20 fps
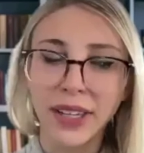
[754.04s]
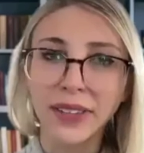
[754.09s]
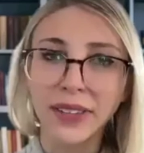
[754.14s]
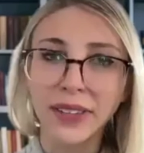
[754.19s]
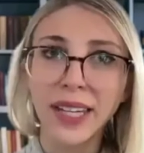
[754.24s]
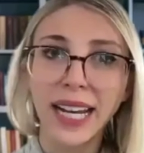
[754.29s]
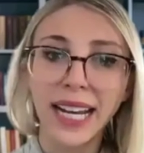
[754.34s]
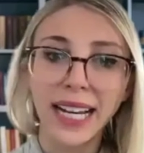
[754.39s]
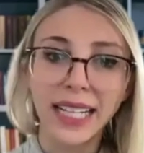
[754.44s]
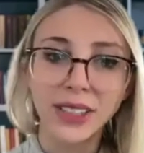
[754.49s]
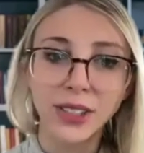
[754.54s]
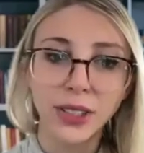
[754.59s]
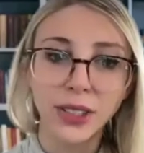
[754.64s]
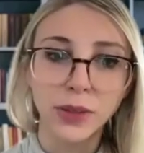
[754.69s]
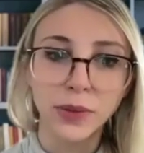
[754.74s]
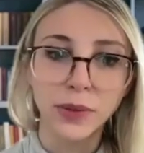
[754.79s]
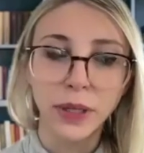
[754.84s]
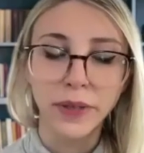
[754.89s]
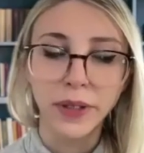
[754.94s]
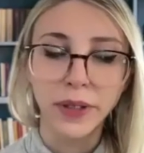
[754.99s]
I think that
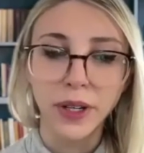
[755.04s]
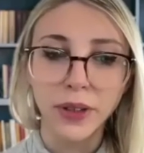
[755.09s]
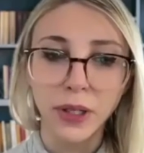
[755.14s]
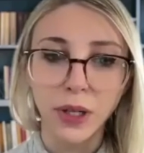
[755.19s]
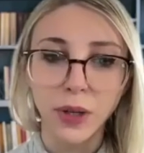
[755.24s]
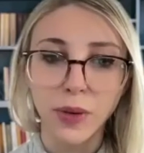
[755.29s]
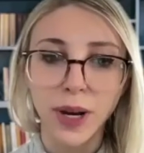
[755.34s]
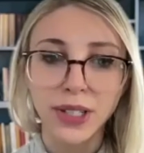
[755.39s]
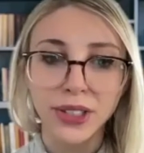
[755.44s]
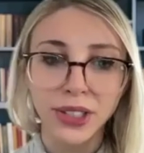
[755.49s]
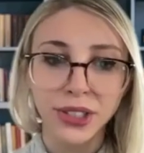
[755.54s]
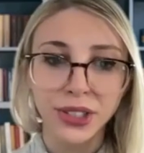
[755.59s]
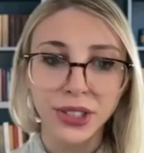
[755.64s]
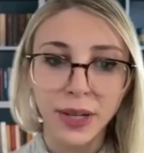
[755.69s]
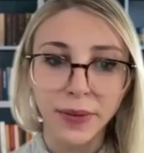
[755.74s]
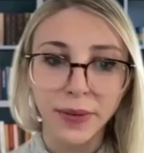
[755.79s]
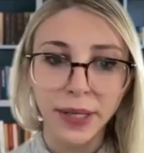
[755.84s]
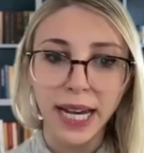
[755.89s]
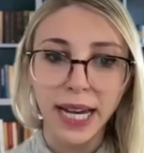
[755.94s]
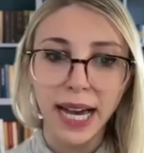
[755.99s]
answers one of our other questions
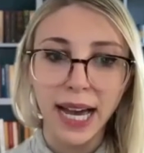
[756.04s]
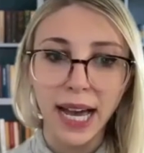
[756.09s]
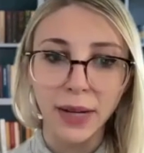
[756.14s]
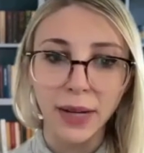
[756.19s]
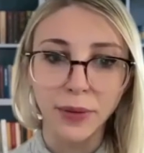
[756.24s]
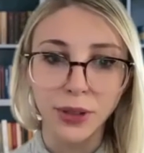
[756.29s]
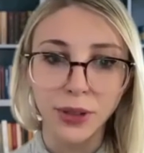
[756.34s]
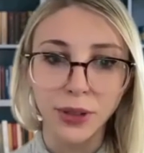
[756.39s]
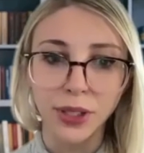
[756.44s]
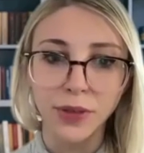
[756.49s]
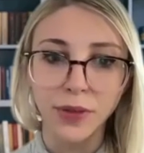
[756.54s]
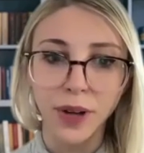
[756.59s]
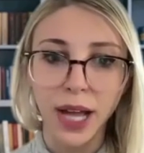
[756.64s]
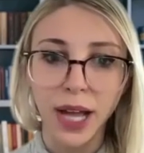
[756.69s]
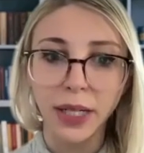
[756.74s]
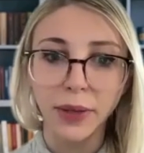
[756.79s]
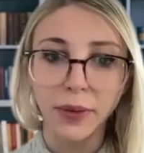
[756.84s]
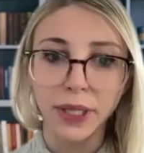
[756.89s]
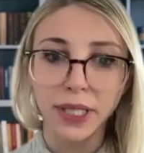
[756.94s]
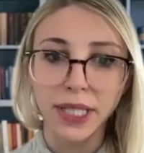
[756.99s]
that we had, which was for
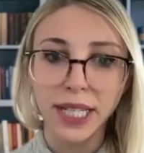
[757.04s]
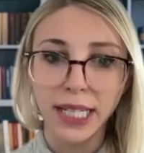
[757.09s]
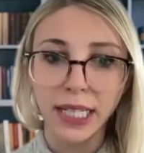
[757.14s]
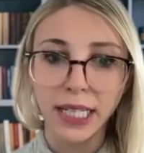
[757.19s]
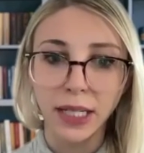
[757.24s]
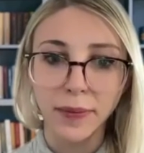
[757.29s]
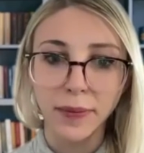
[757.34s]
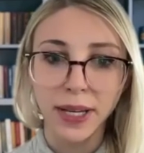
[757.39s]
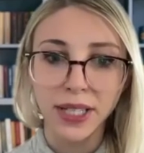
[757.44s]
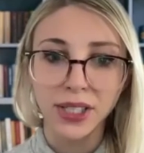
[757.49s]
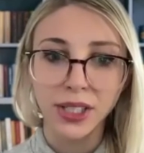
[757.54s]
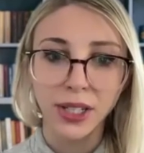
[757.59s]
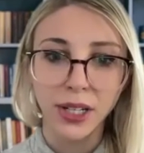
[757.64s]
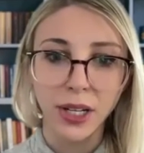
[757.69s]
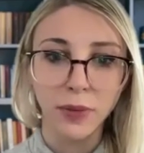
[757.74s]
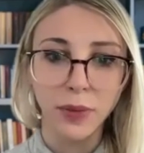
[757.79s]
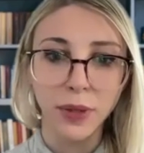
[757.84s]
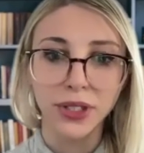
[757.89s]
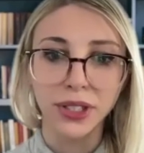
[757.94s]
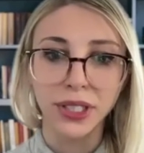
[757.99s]
anyone taking
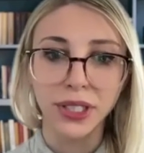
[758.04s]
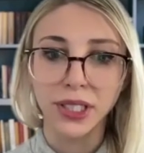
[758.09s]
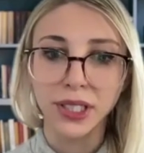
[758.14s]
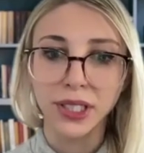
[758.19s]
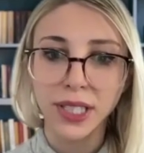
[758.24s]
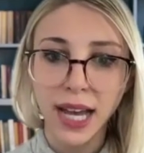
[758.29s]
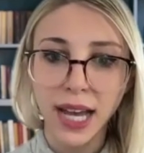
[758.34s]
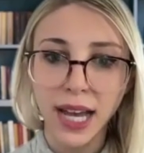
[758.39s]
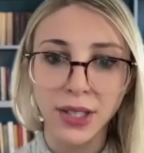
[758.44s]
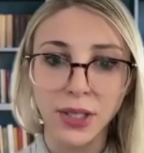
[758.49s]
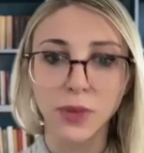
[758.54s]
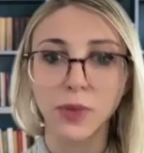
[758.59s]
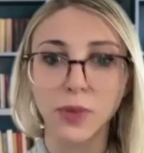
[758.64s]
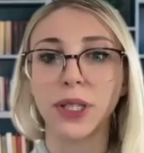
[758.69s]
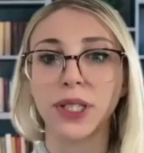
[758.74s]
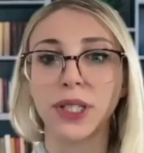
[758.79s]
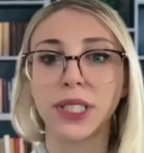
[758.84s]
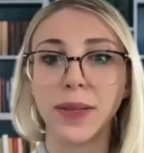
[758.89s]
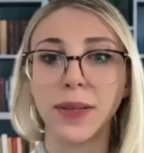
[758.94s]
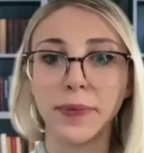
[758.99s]
Mestinon with success,
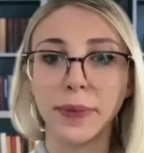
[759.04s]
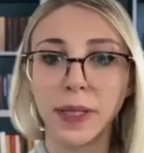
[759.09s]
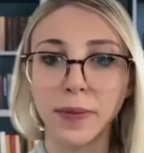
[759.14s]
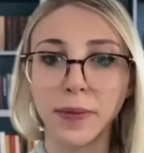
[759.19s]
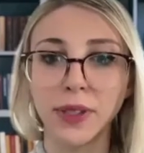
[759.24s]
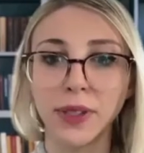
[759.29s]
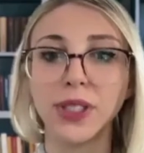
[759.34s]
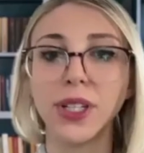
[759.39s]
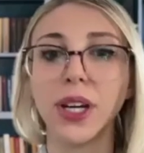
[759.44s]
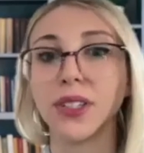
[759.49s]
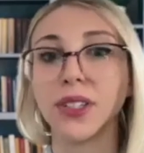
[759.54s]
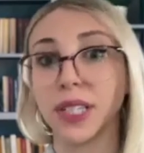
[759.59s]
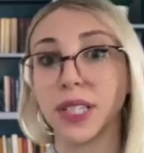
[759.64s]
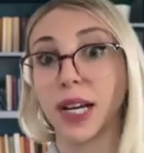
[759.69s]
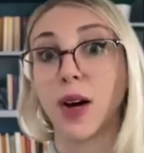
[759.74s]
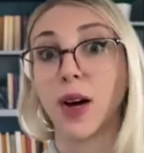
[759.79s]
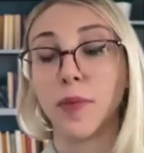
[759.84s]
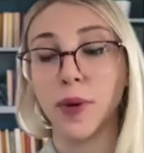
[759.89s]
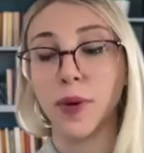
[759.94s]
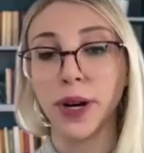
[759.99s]
what symptoms does it
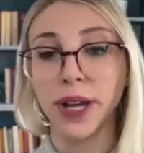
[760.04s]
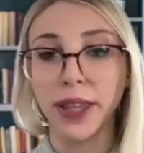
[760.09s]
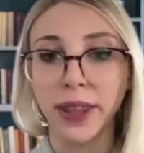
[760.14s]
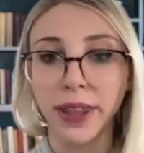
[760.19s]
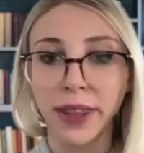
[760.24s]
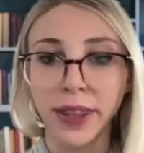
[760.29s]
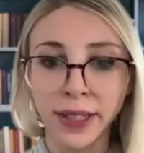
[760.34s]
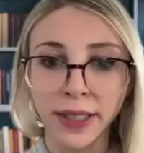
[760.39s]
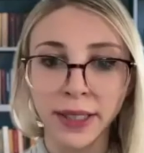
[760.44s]
help with?